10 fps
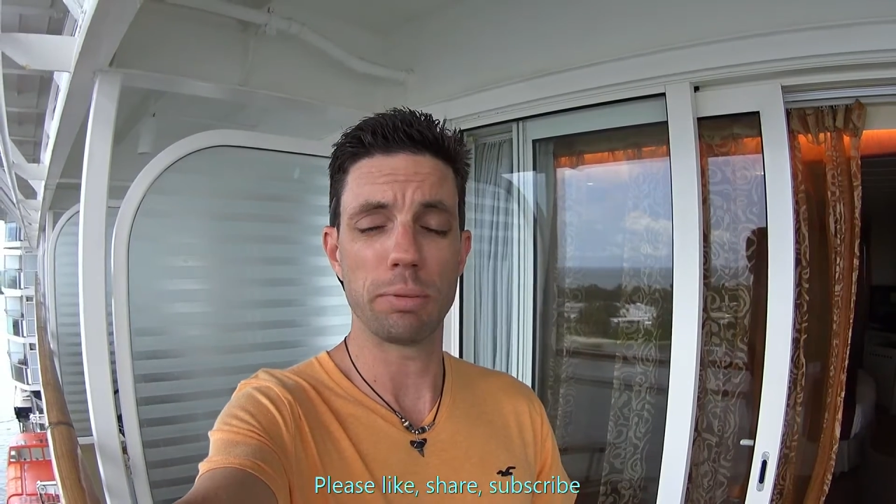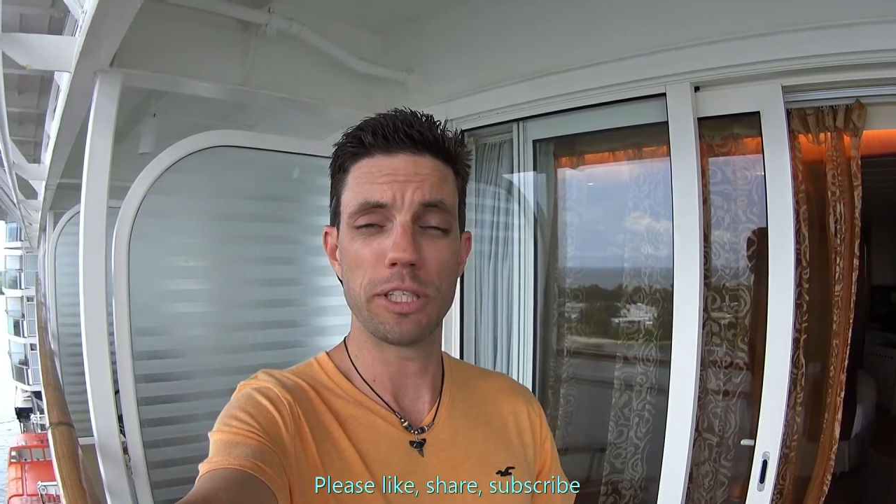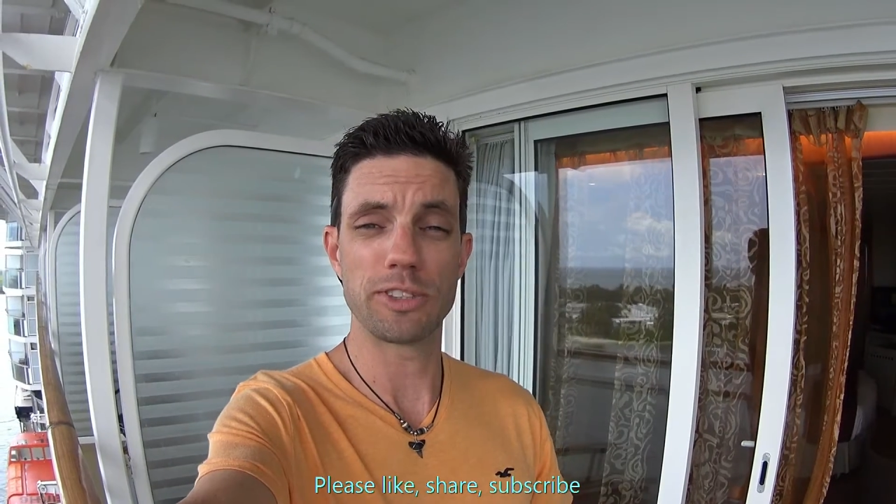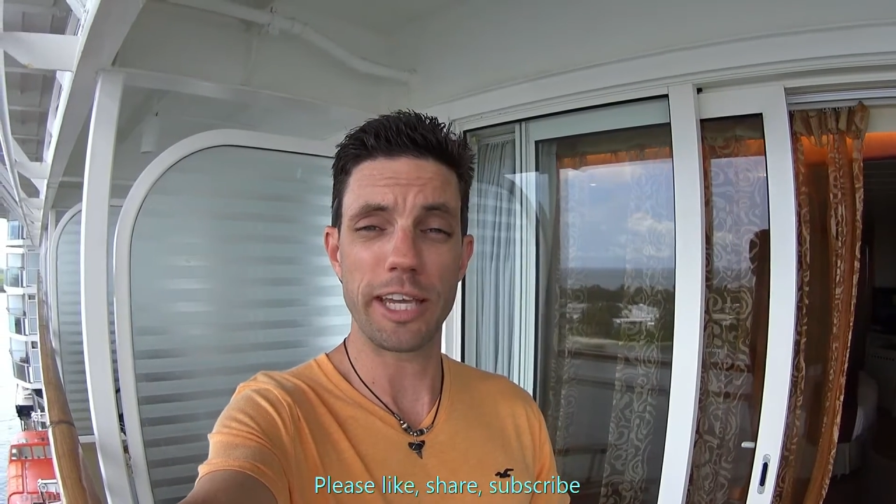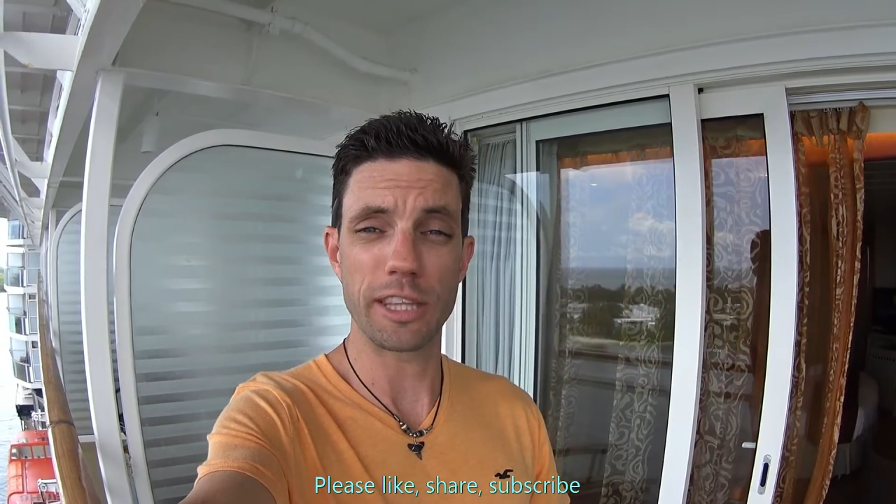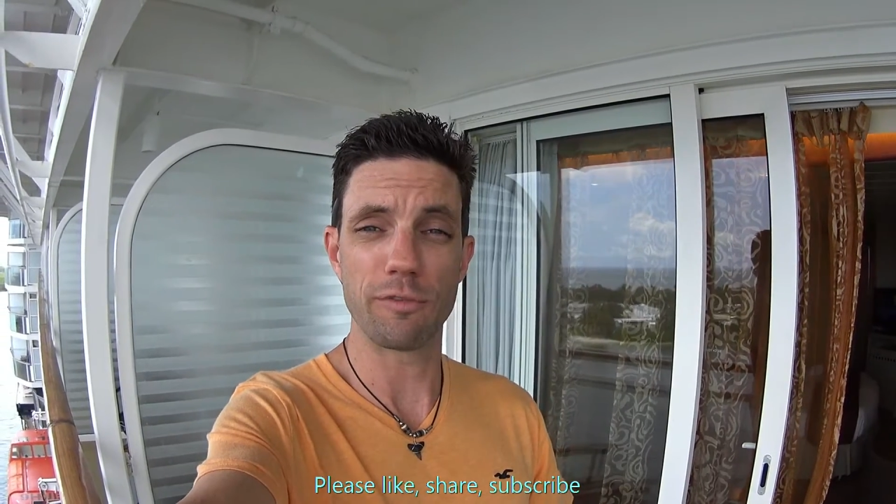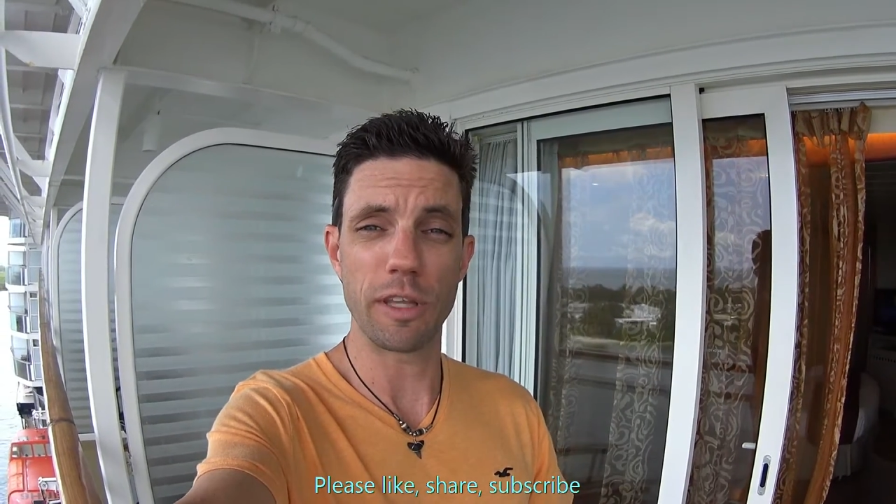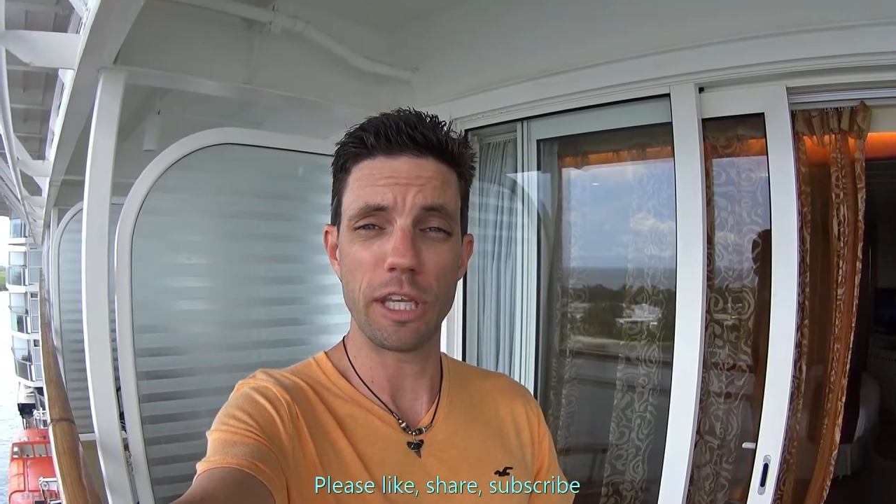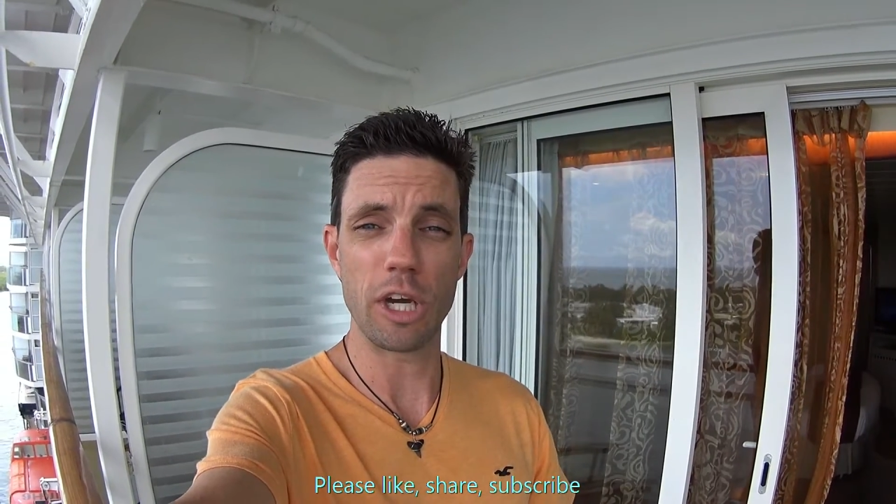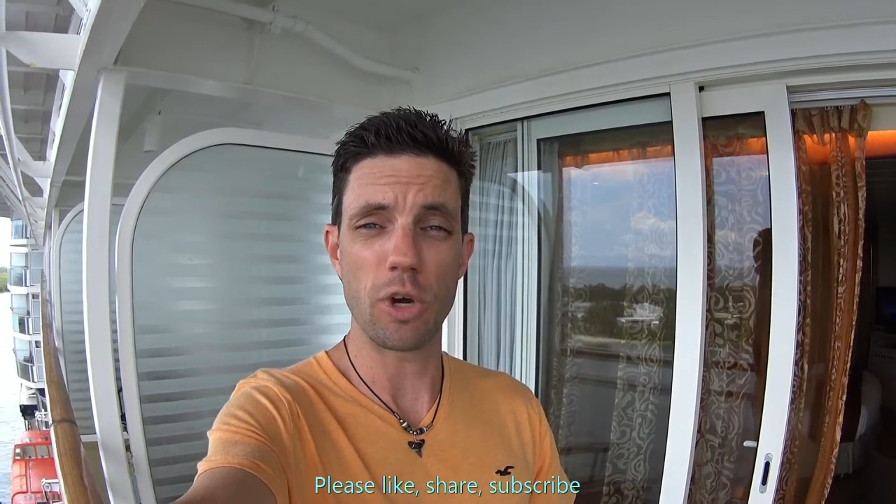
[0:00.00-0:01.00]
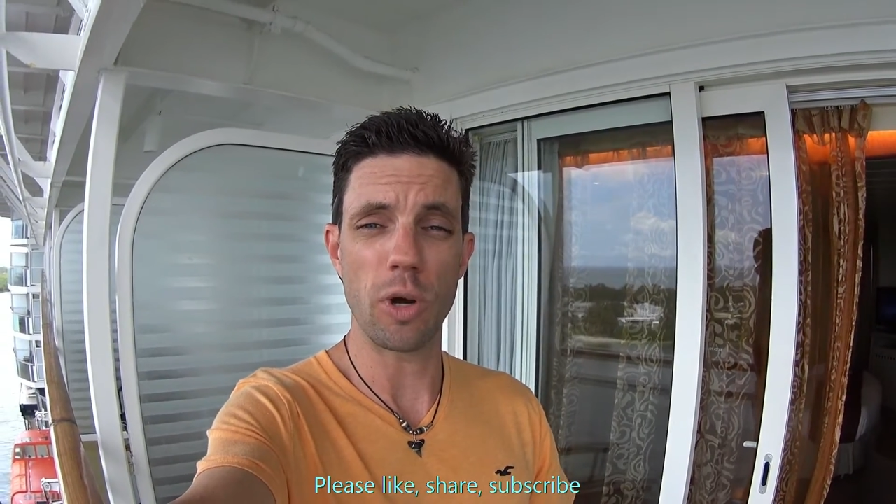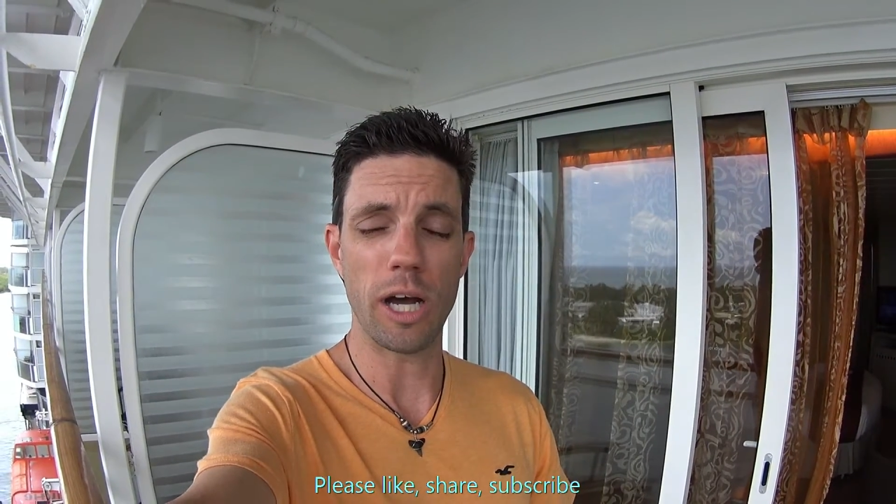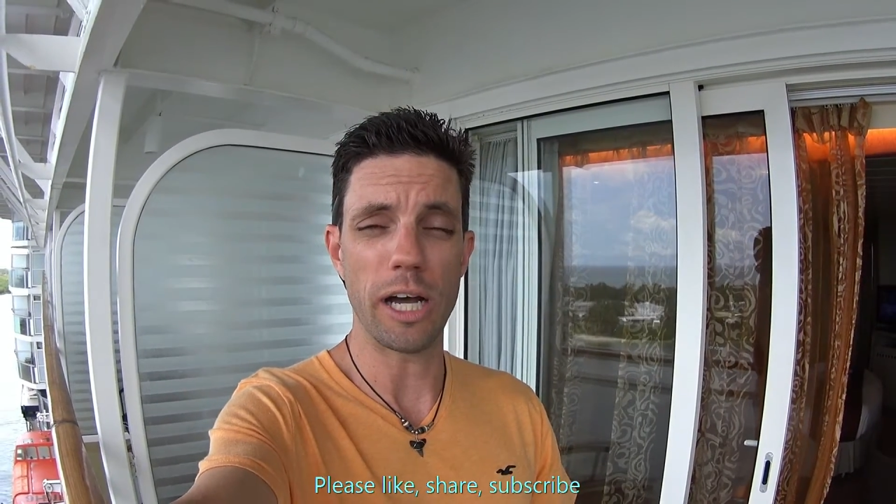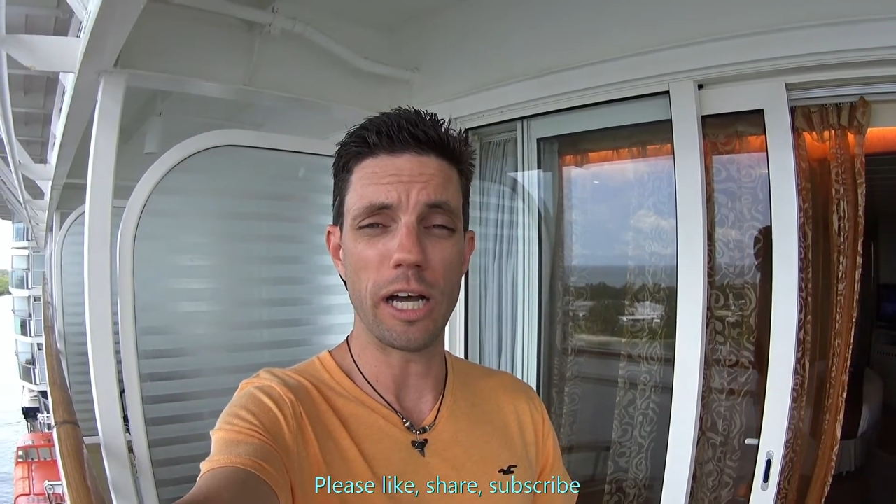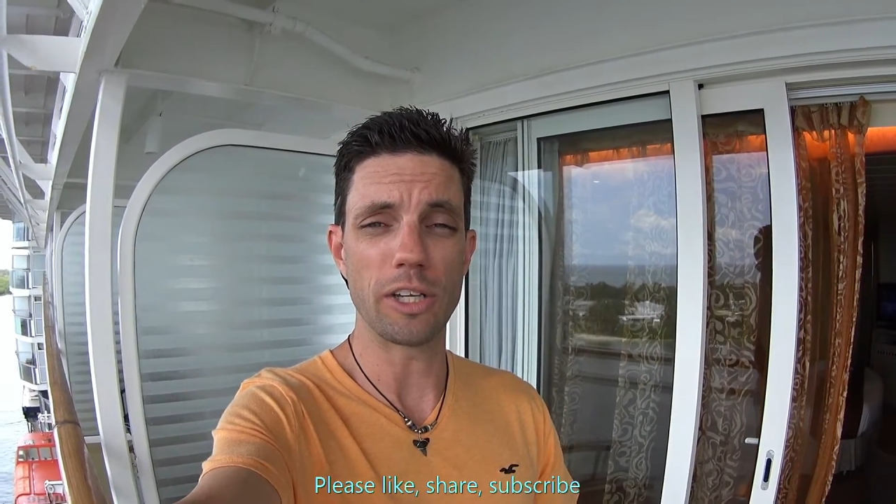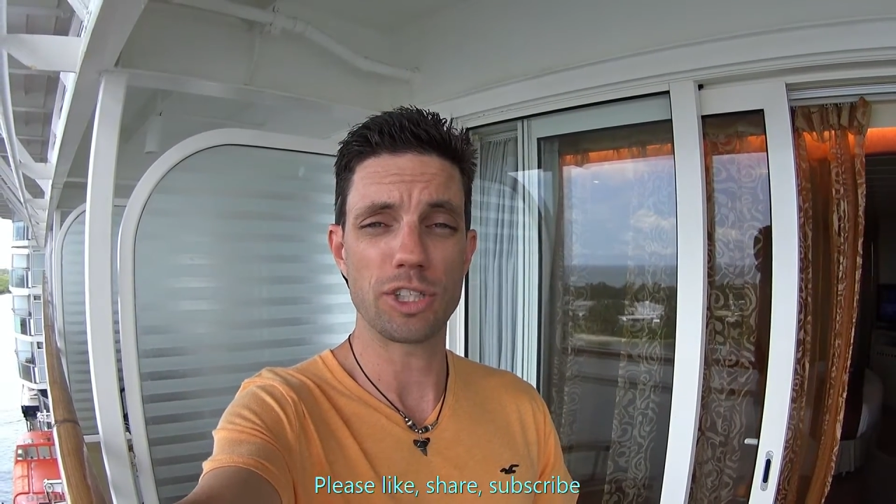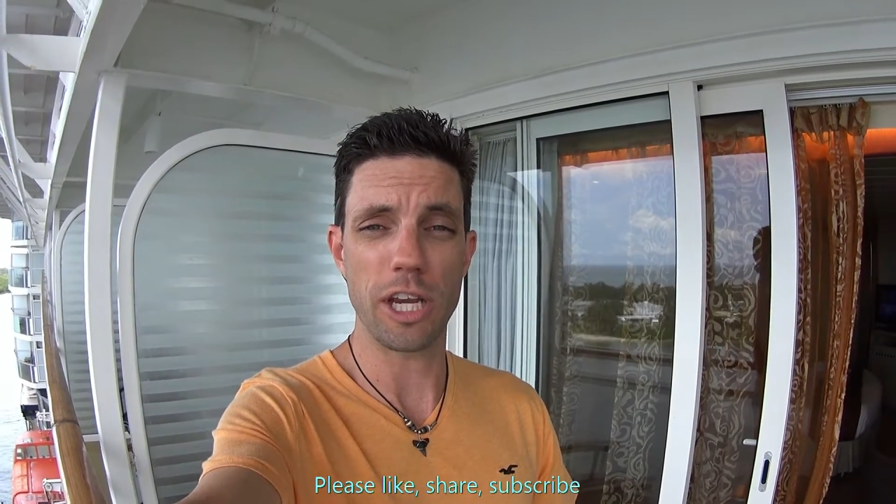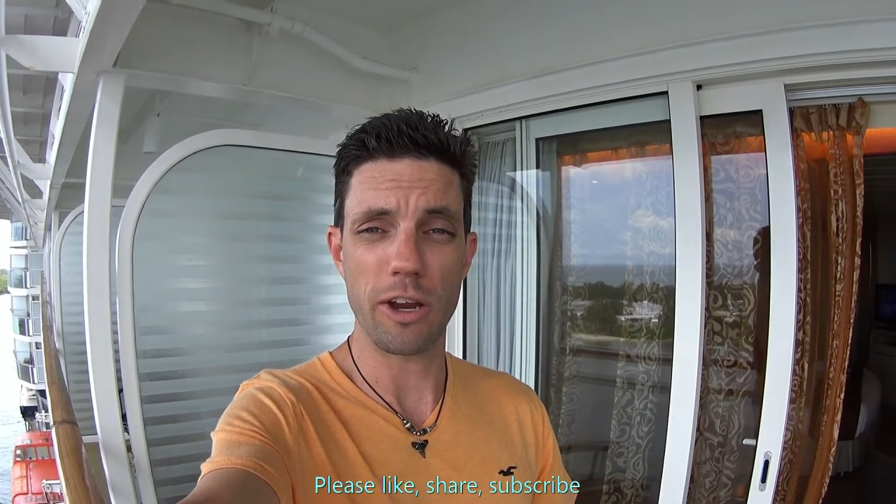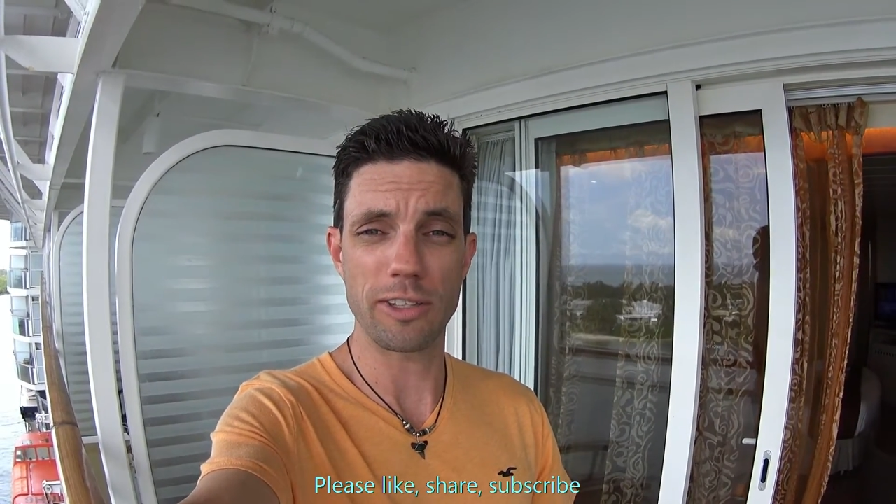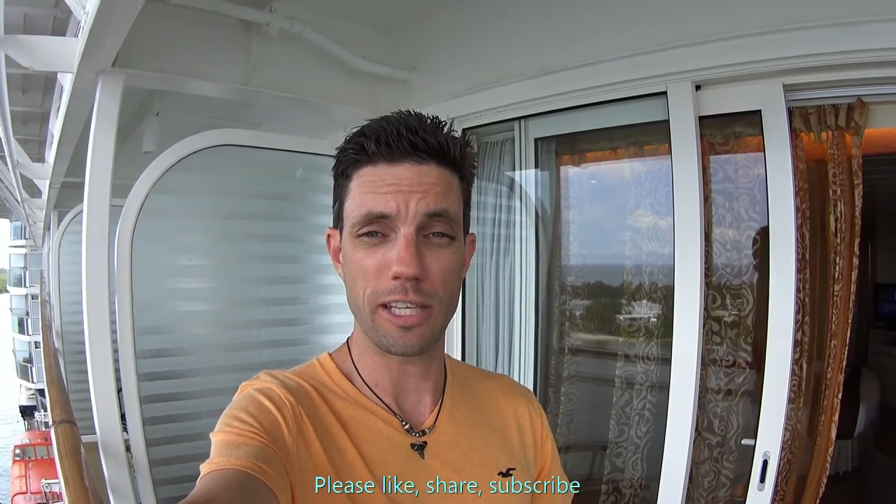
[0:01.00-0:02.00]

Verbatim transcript: please like the video, uh, share it,